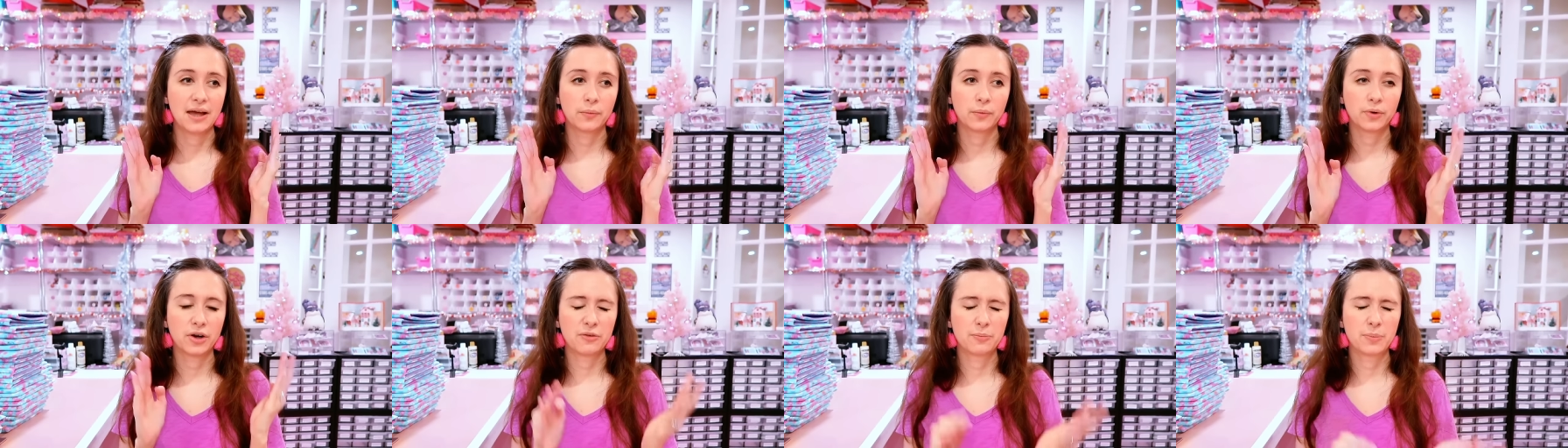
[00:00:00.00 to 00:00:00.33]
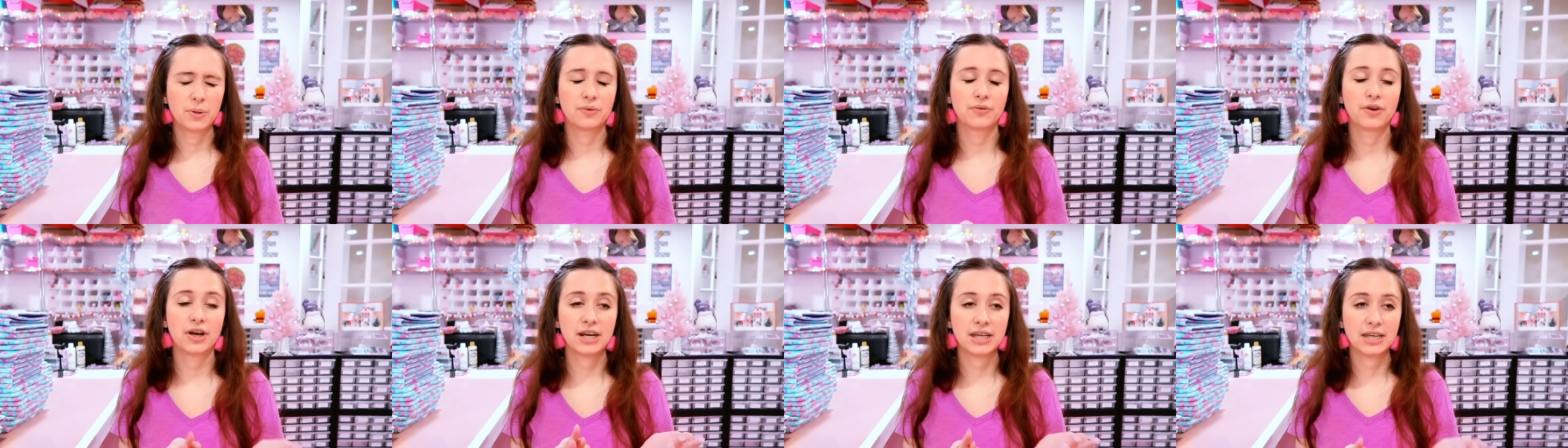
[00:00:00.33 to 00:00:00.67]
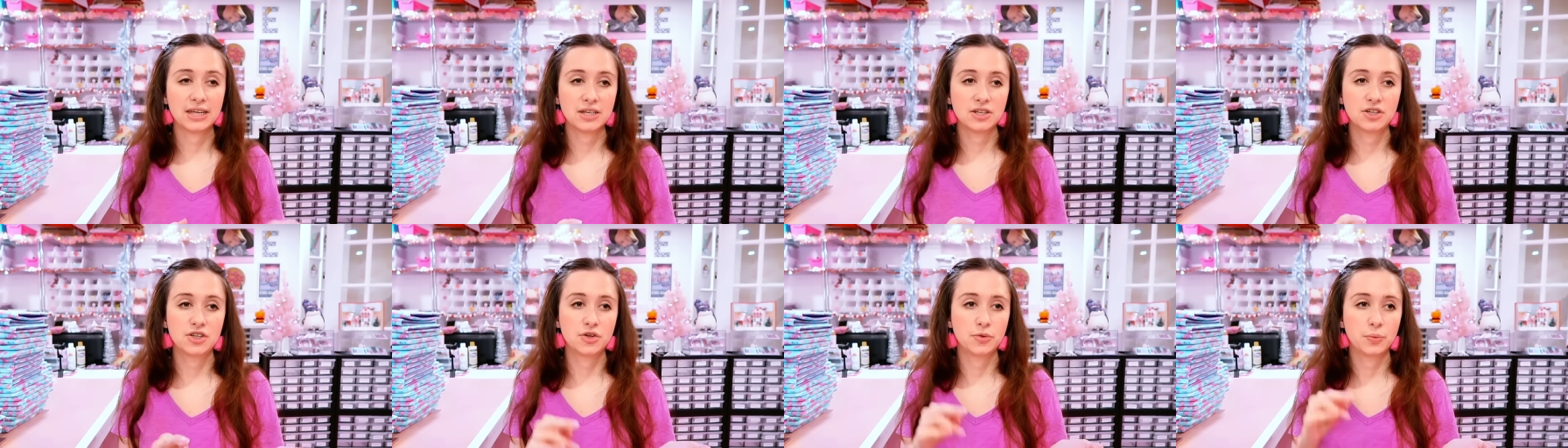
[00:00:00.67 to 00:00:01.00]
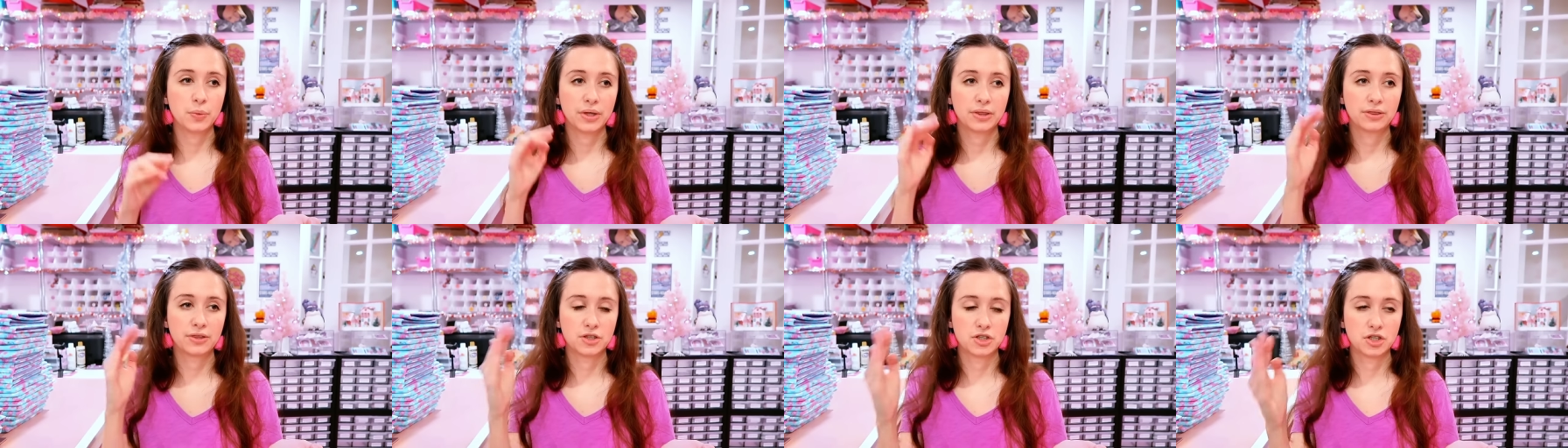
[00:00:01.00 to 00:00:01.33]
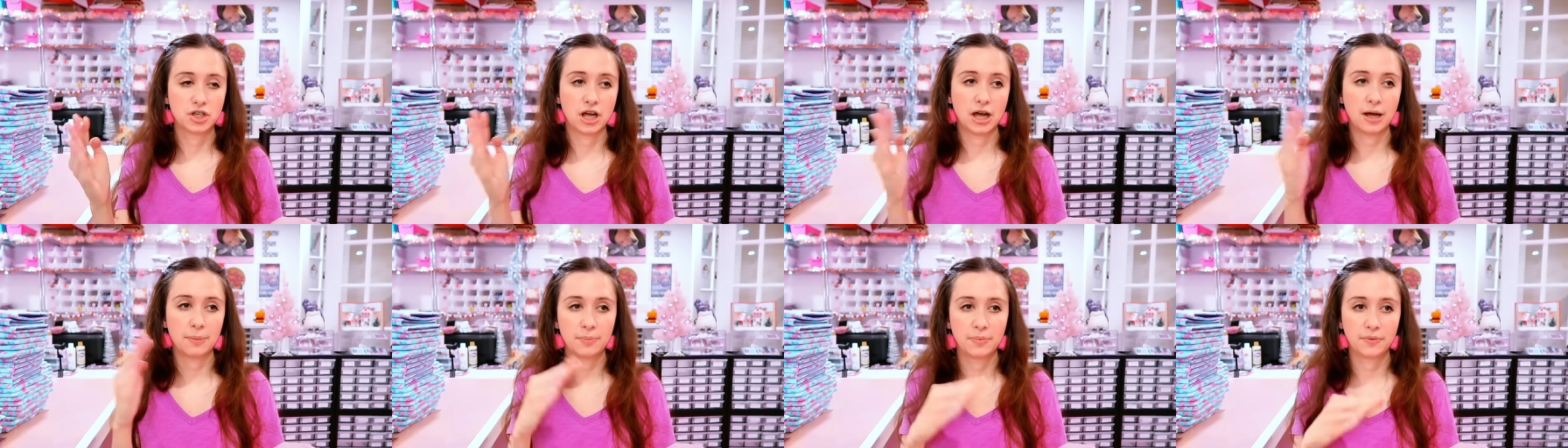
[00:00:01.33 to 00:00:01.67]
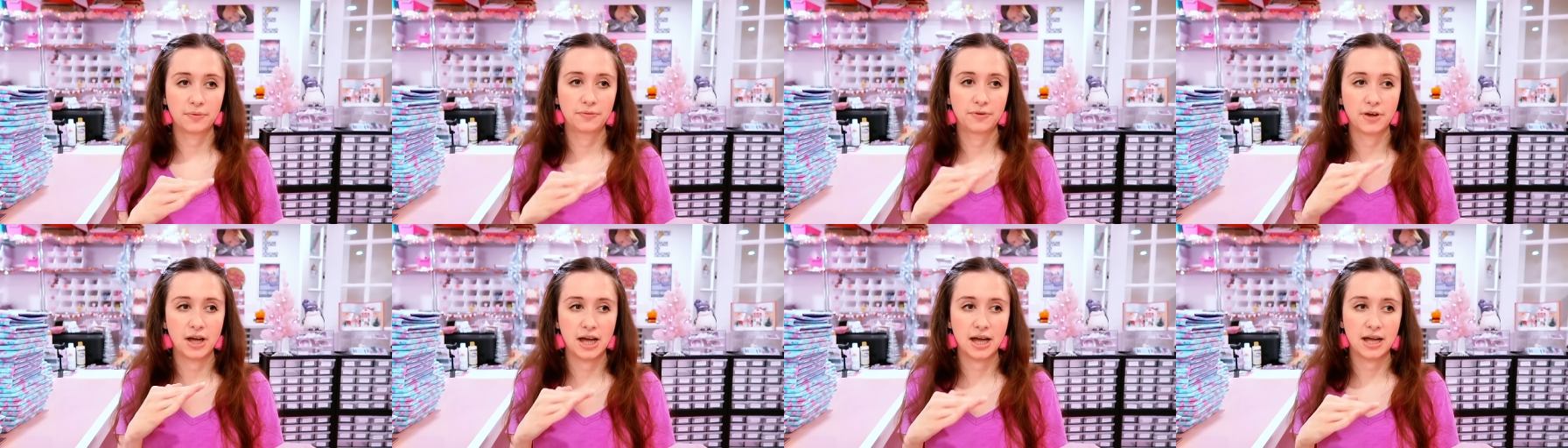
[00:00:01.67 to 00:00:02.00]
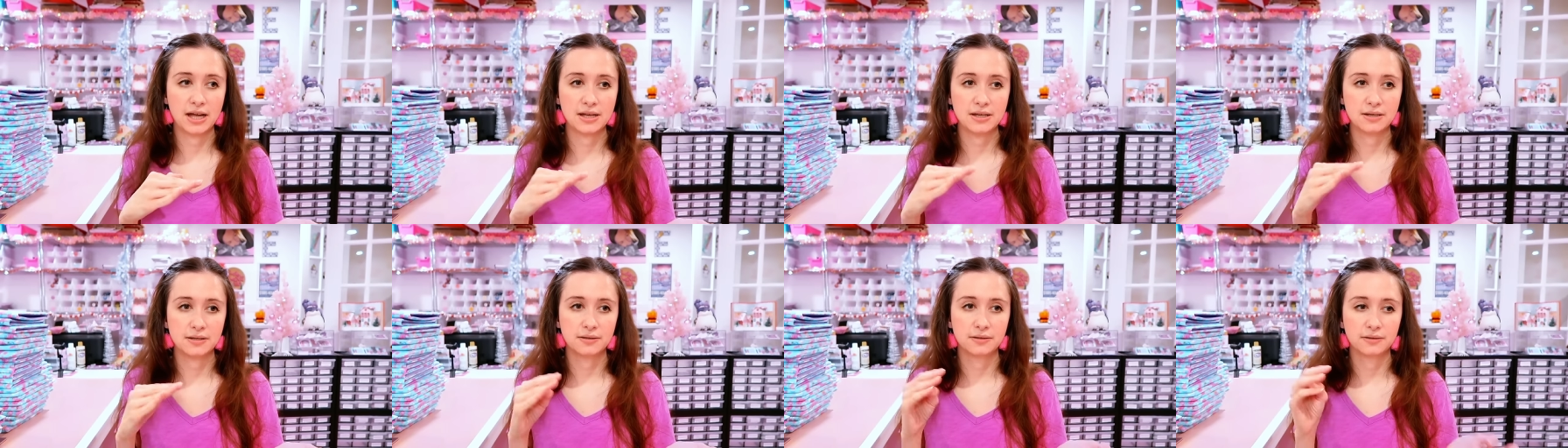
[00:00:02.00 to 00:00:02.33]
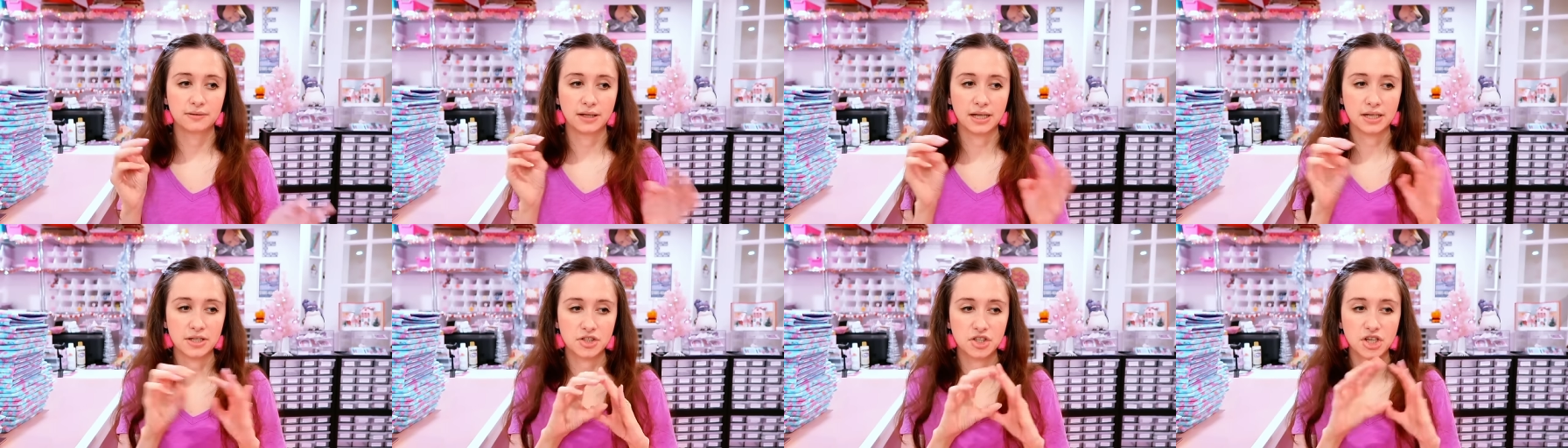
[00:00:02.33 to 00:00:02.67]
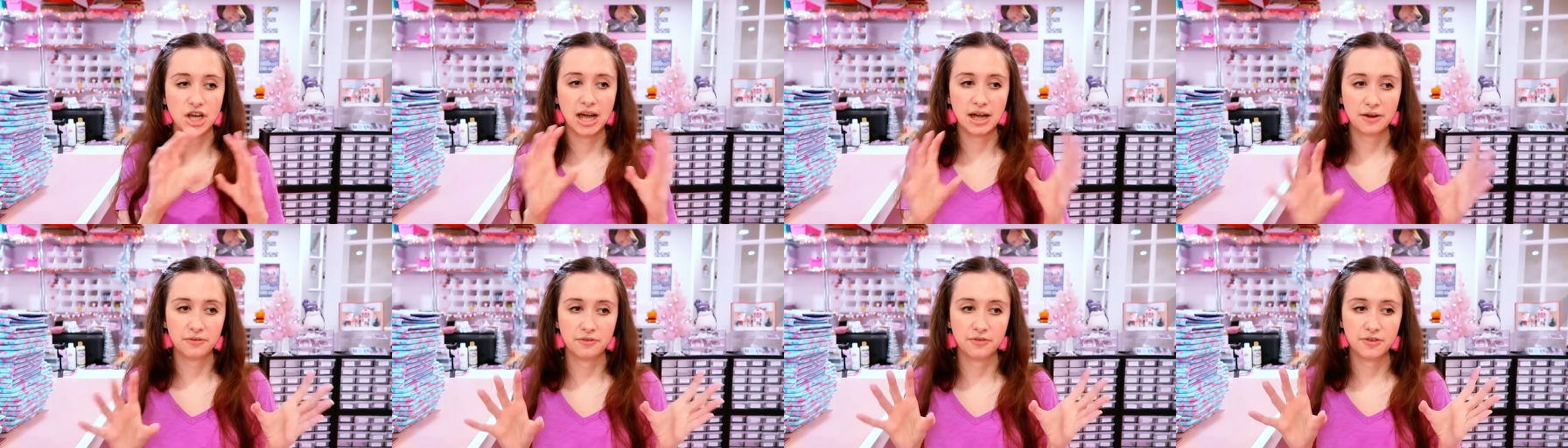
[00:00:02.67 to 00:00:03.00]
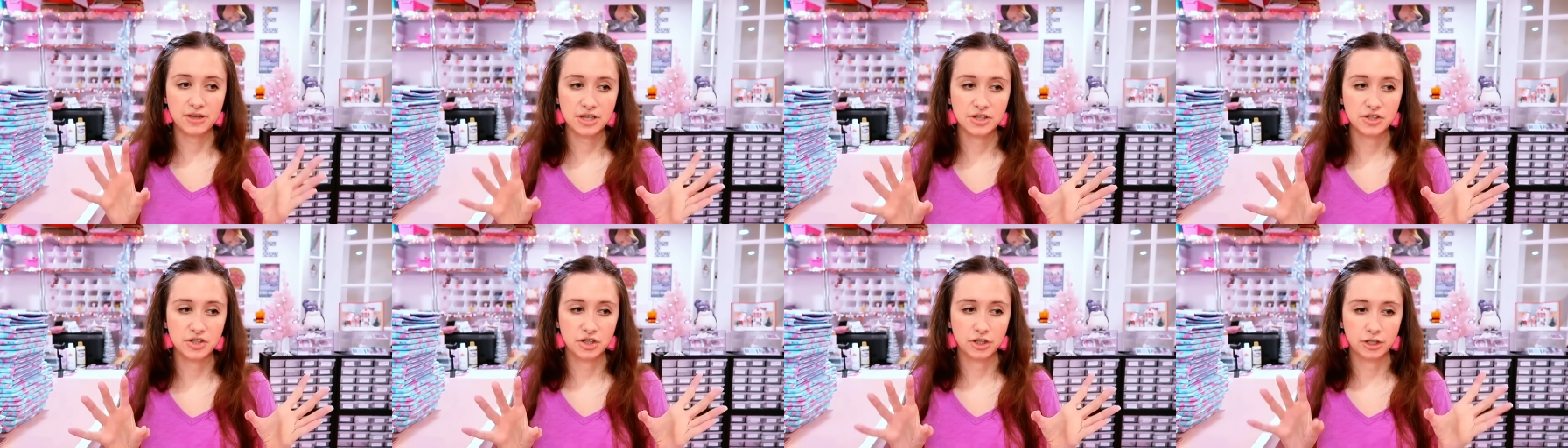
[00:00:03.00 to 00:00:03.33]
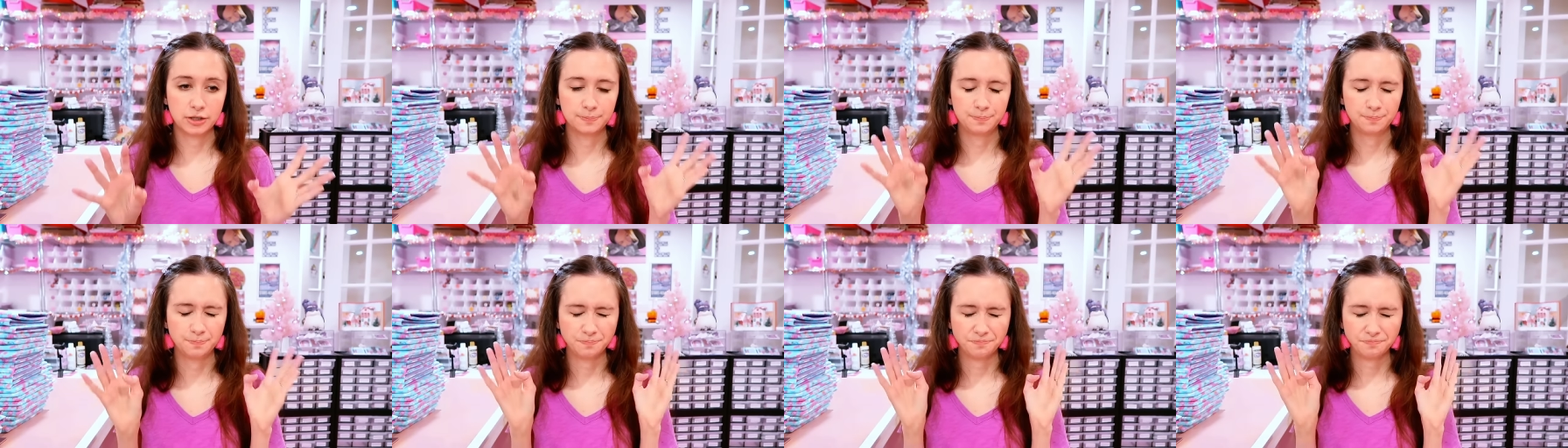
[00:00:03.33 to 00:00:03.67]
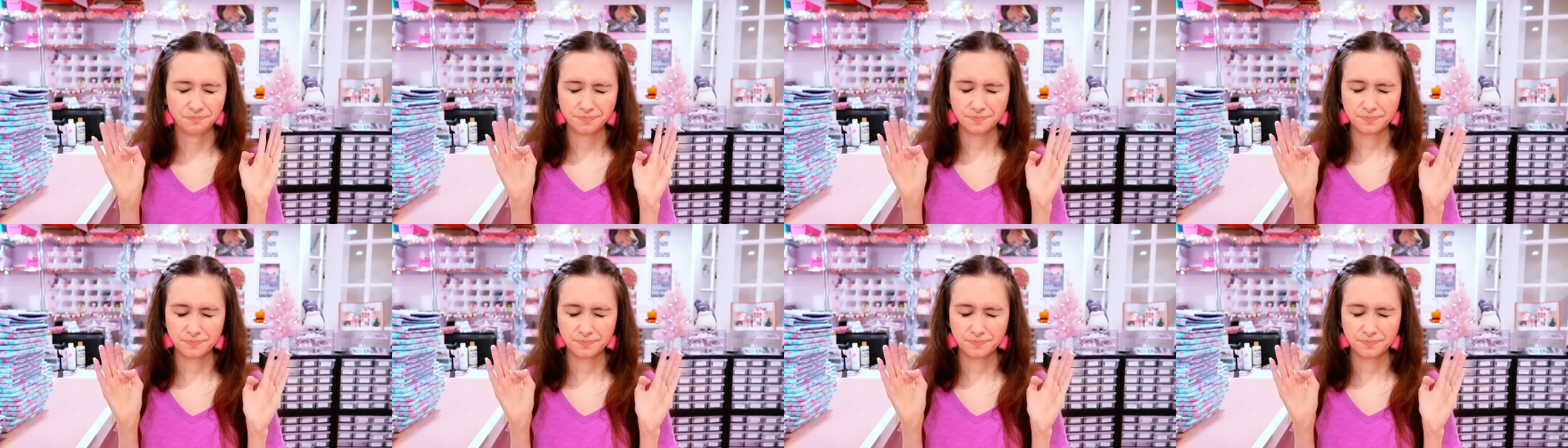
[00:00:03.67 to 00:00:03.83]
And what I've been running into with the Shopify like chat feature